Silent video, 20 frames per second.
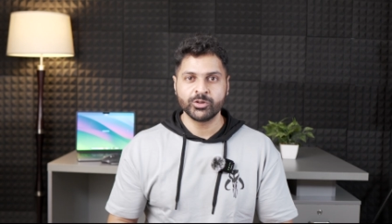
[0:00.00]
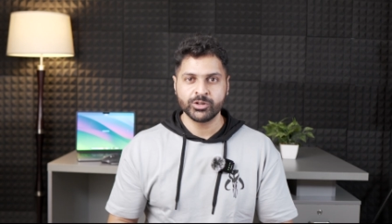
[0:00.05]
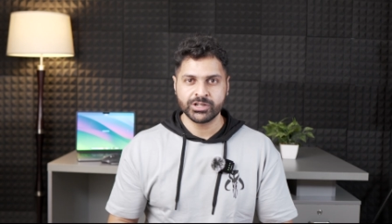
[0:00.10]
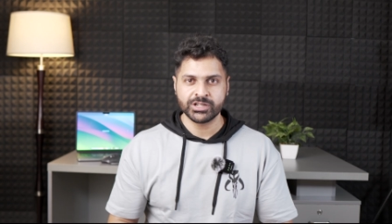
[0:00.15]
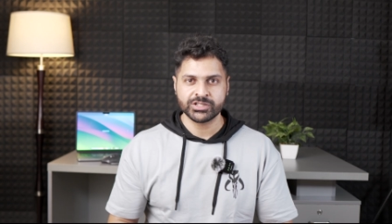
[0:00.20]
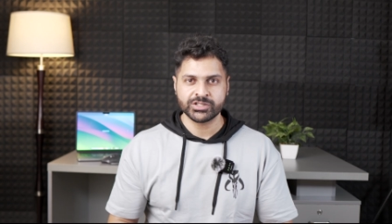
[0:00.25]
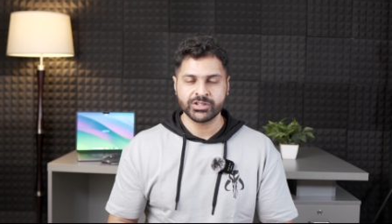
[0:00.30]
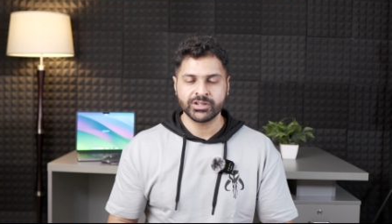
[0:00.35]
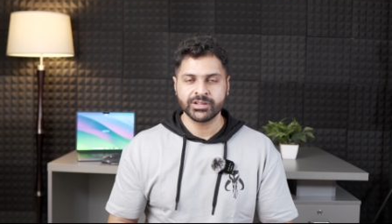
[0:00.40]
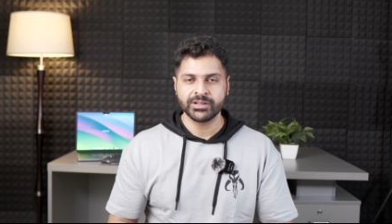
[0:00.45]

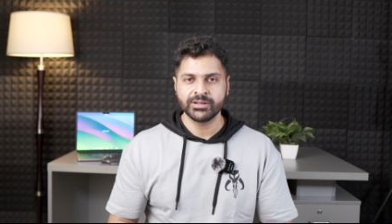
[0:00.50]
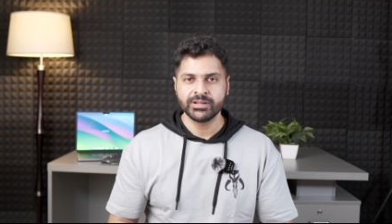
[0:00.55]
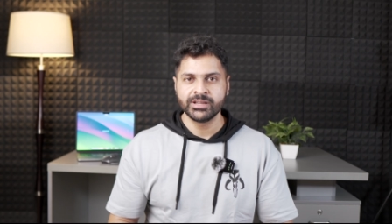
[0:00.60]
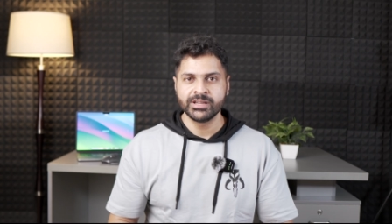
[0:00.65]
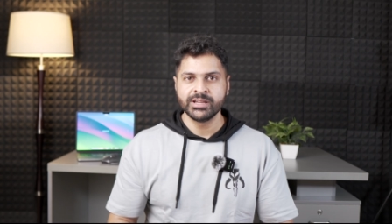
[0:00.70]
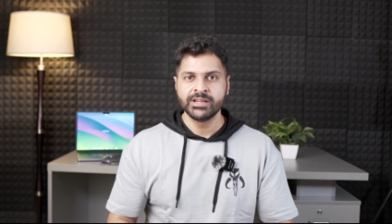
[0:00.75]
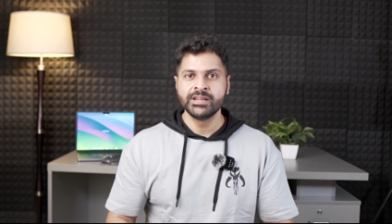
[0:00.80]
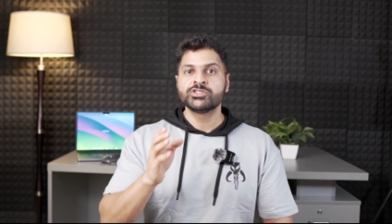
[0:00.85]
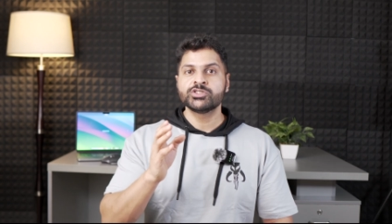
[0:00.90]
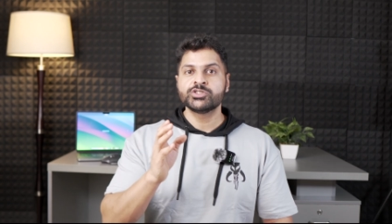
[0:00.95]
focus on.
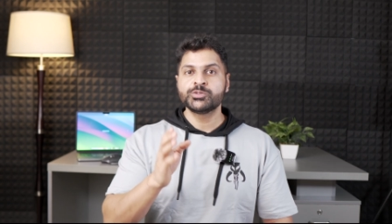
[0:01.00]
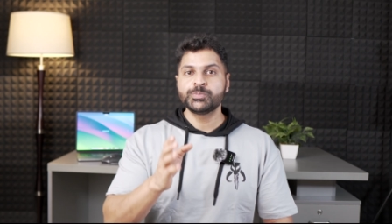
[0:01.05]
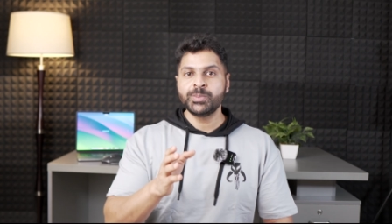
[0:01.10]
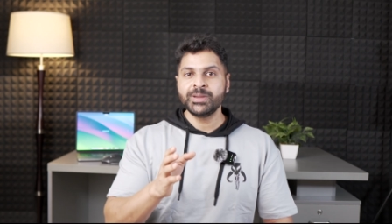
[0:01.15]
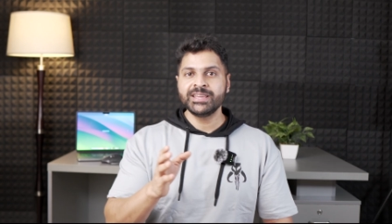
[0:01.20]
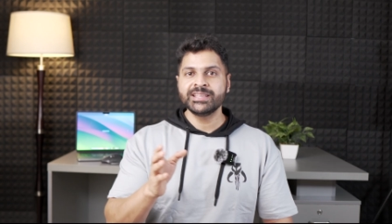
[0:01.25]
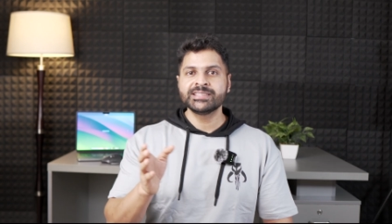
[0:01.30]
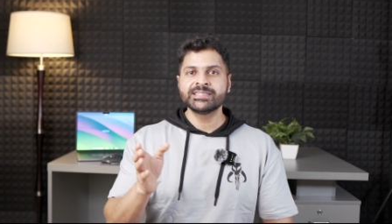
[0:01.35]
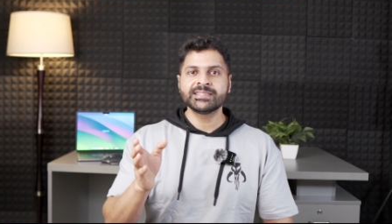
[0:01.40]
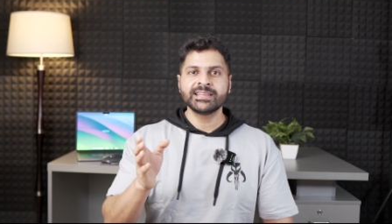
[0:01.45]
So
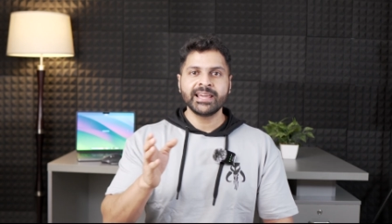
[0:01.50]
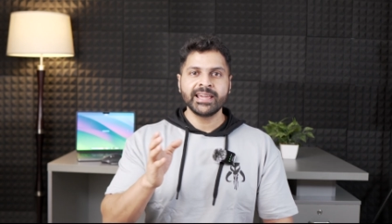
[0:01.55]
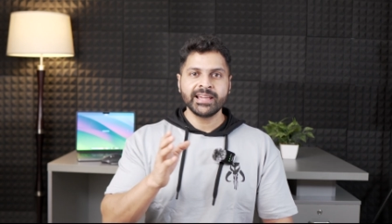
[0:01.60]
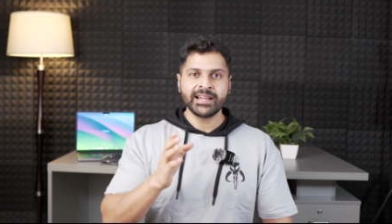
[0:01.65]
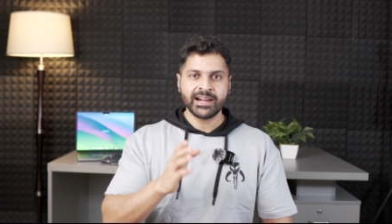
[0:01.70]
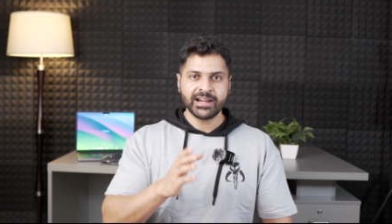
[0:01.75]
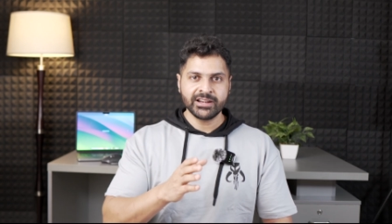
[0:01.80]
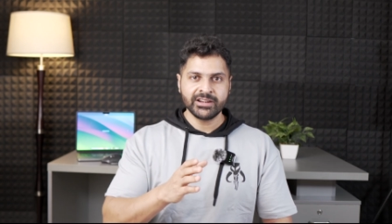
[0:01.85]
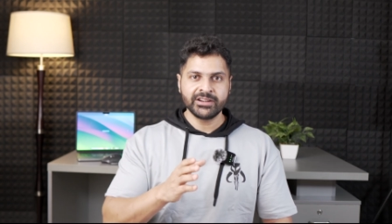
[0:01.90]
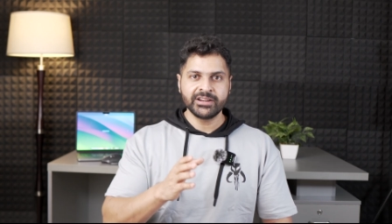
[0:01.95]
speeds
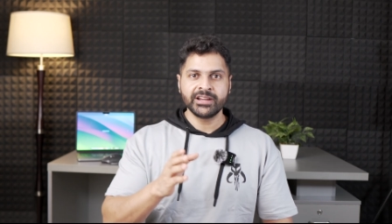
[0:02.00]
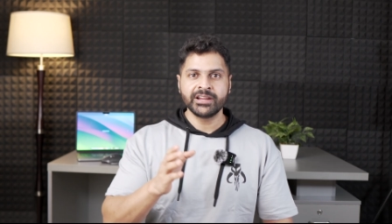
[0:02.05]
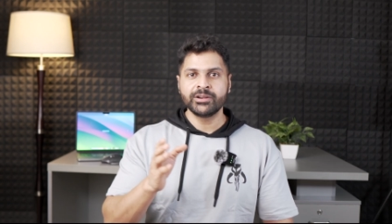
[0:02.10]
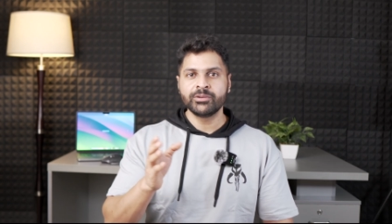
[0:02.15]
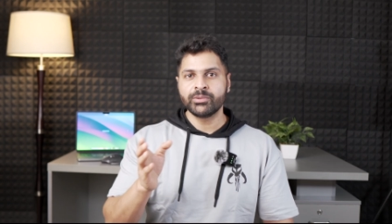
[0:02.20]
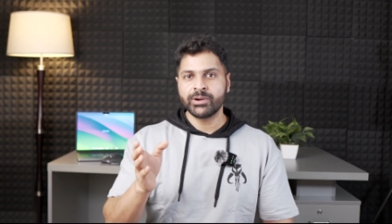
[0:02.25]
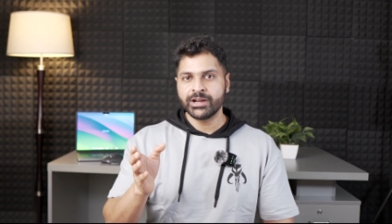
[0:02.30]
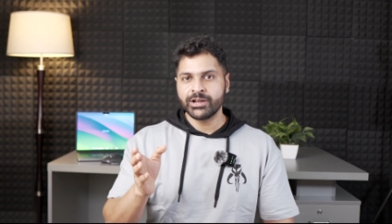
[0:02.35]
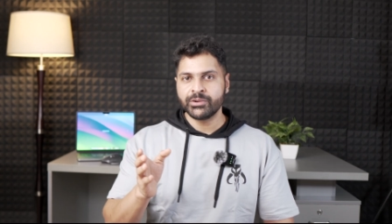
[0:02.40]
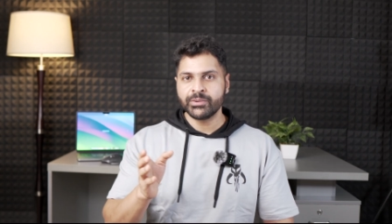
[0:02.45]
like one hundred,
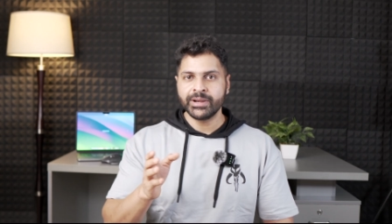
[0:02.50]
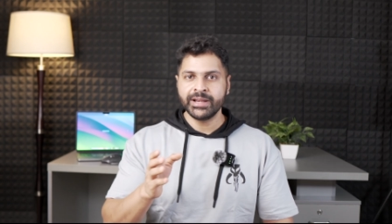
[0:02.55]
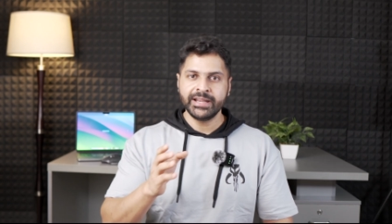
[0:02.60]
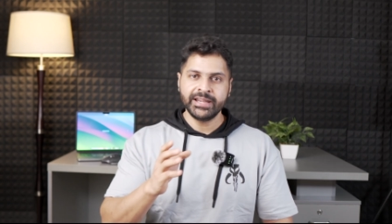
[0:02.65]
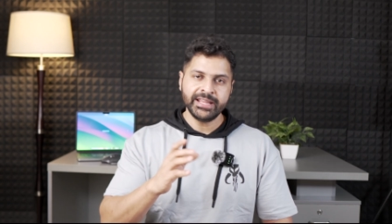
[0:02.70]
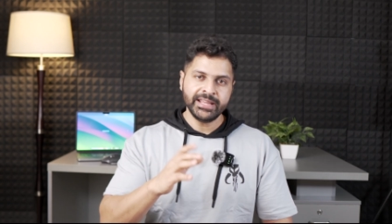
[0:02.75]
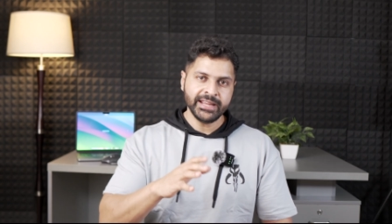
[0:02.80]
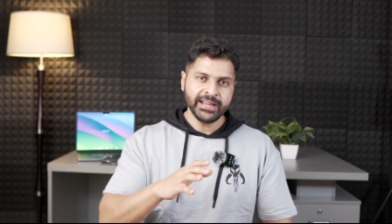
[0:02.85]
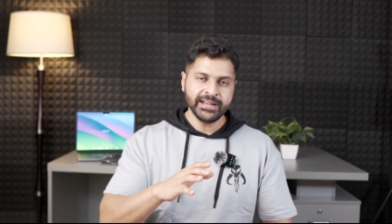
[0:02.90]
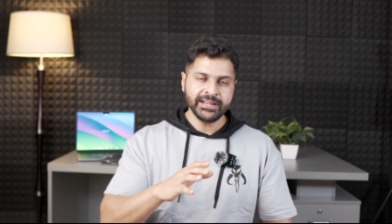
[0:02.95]
one hundred
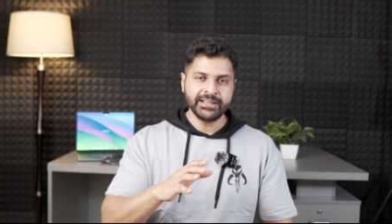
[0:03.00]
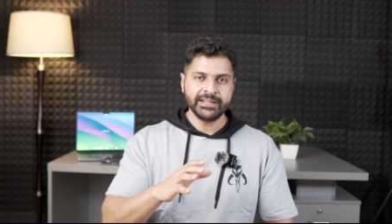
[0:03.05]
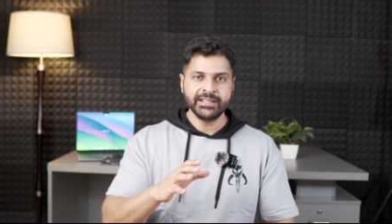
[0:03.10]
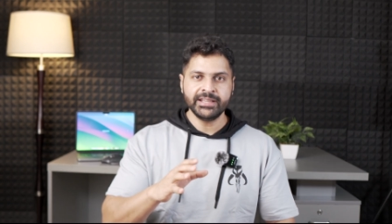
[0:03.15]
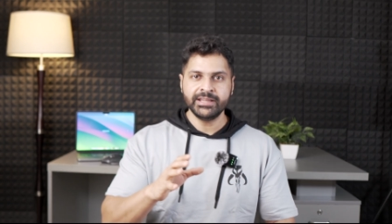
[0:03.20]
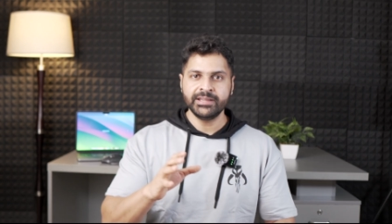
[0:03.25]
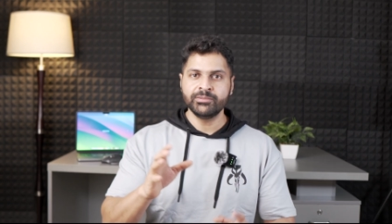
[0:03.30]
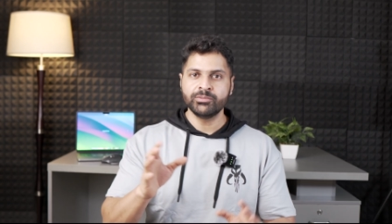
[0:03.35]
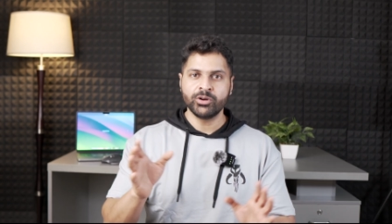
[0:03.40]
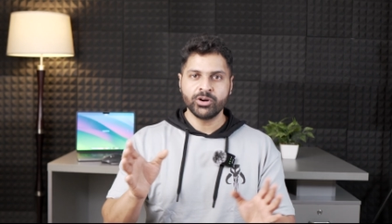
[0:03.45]
twenty,
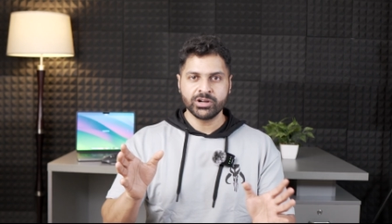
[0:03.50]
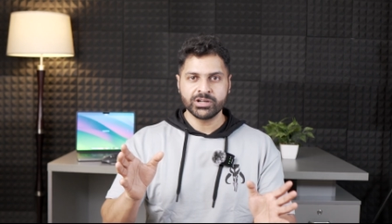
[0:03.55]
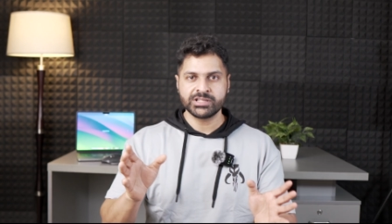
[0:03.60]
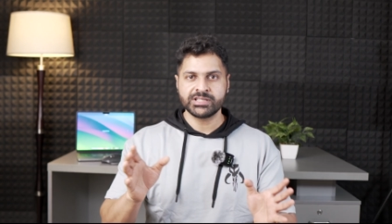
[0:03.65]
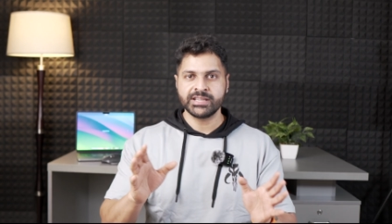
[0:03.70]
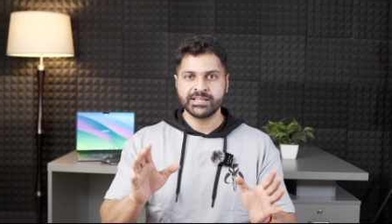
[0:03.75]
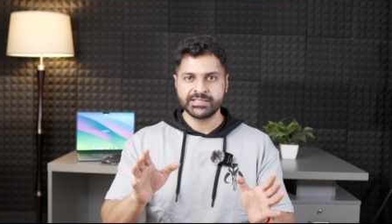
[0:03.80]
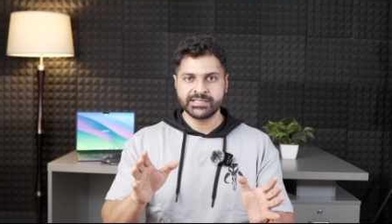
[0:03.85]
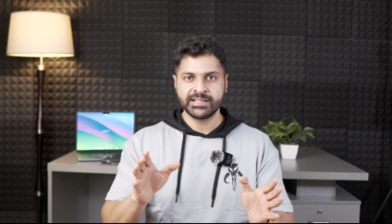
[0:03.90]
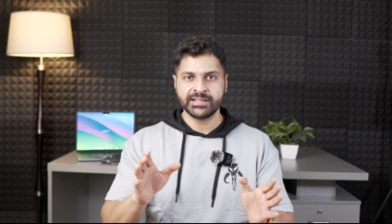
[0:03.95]
eighty watts,
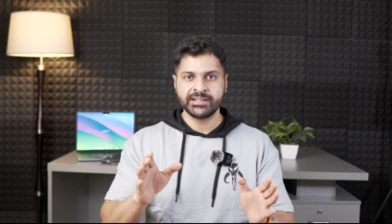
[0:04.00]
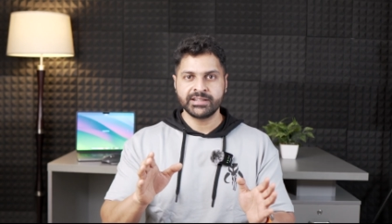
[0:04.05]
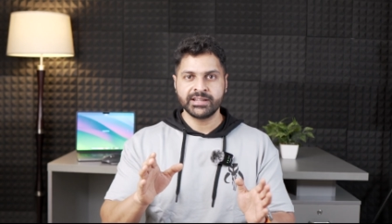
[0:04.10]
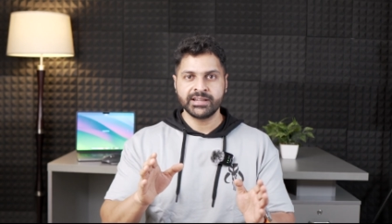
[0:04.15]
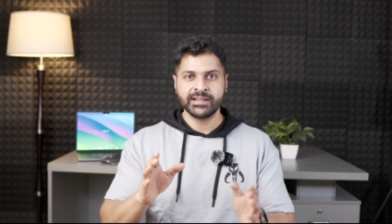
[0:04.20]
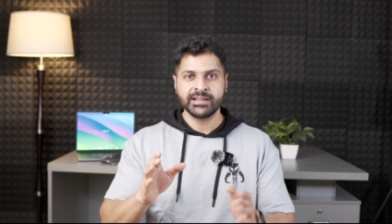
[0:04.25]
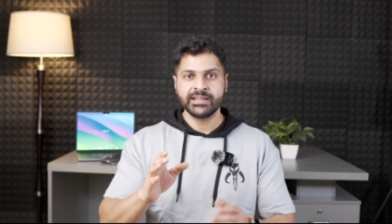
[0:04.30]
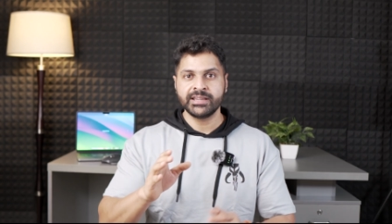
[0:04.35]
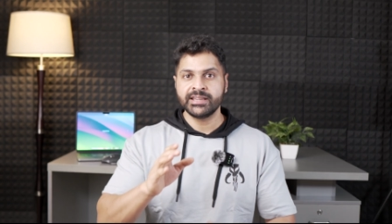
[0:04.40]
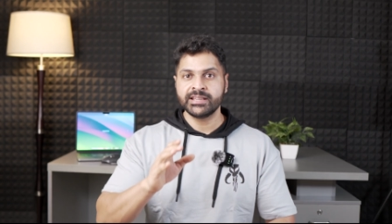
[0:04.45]
et cetera.